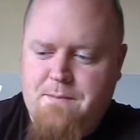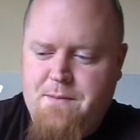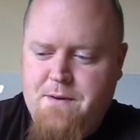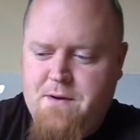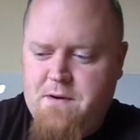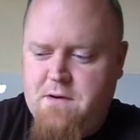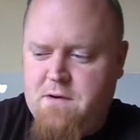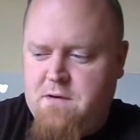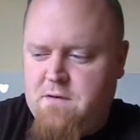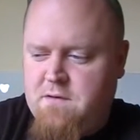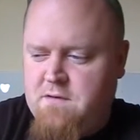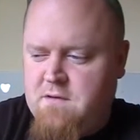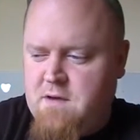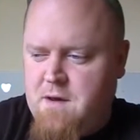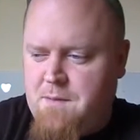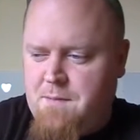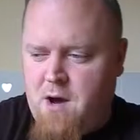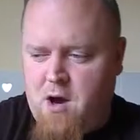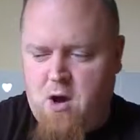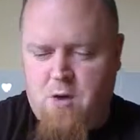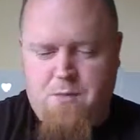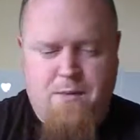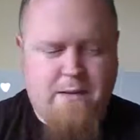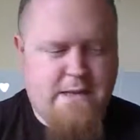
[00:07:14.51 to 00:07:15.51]
because I'm
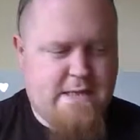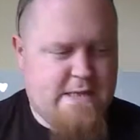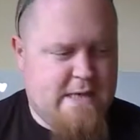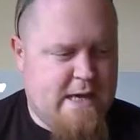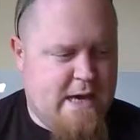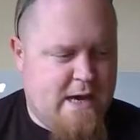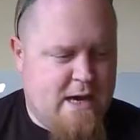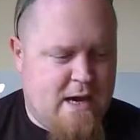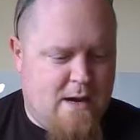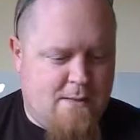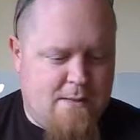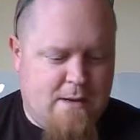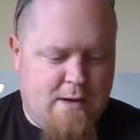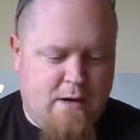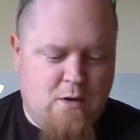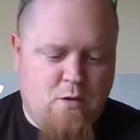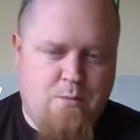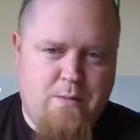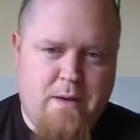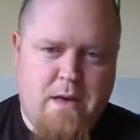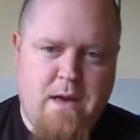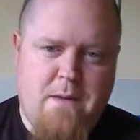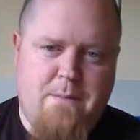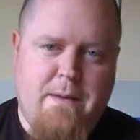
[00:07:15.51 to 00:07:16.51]
hoping to get a couple of little
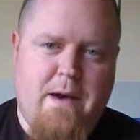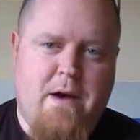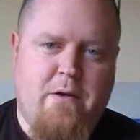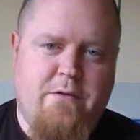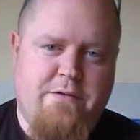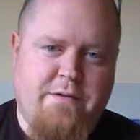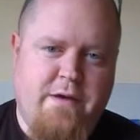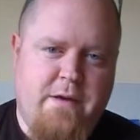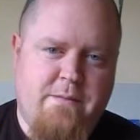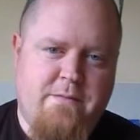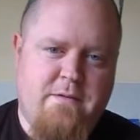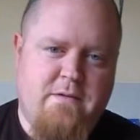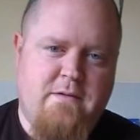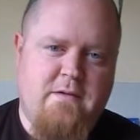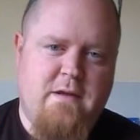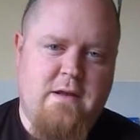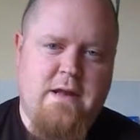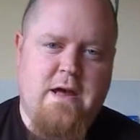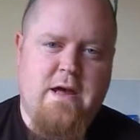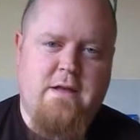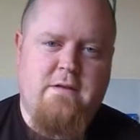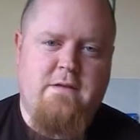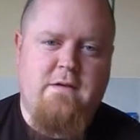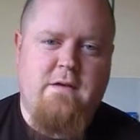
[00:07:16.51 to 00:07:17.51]
beer mails up to
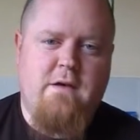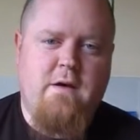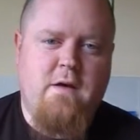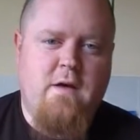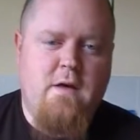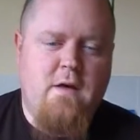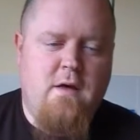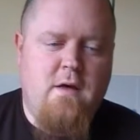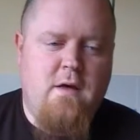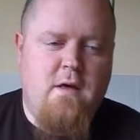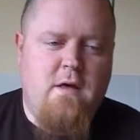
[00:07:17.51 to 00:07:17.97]
send out to,